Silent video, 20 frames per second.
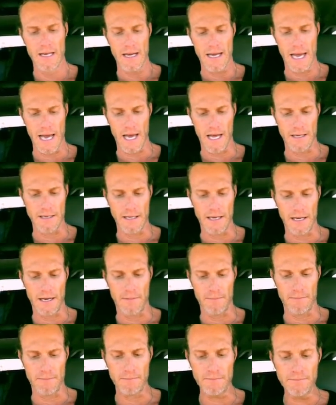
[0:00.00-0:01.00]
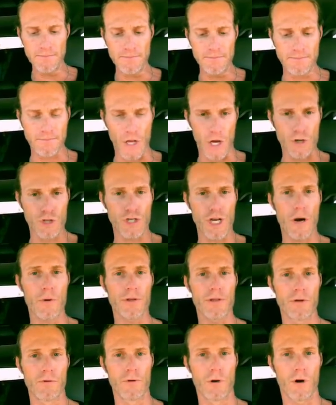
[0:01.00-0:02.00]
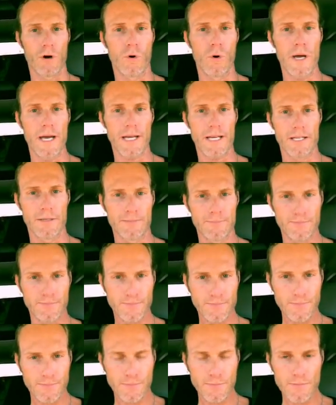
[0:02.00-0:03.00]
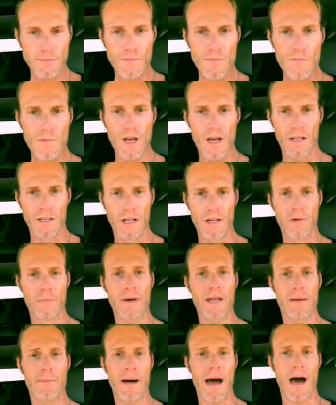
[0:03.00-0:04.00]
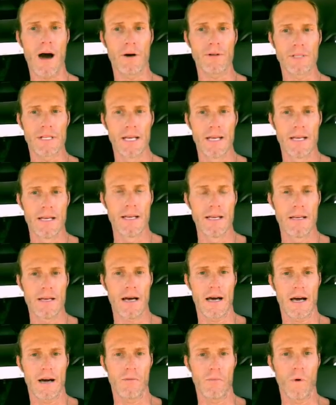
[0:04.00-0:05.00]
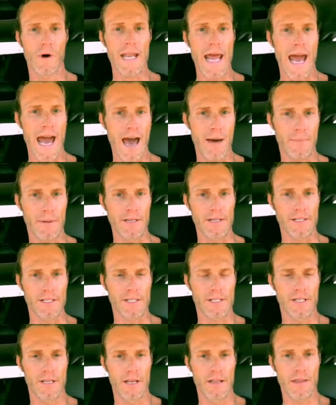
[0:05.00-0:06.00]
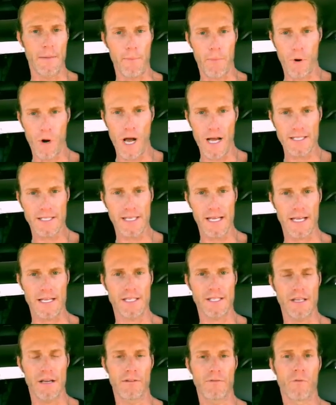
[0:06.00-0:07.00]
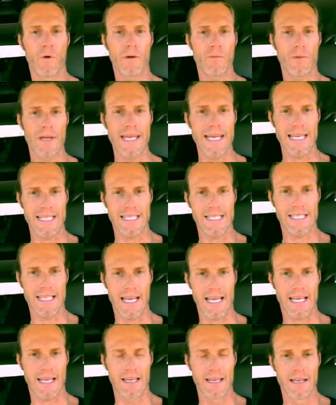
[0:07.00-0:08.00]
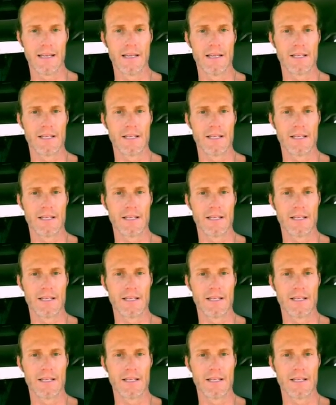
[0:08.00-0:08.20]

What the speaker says: And I'll share with you real quick a little bit about what happens, the process of when we get sick.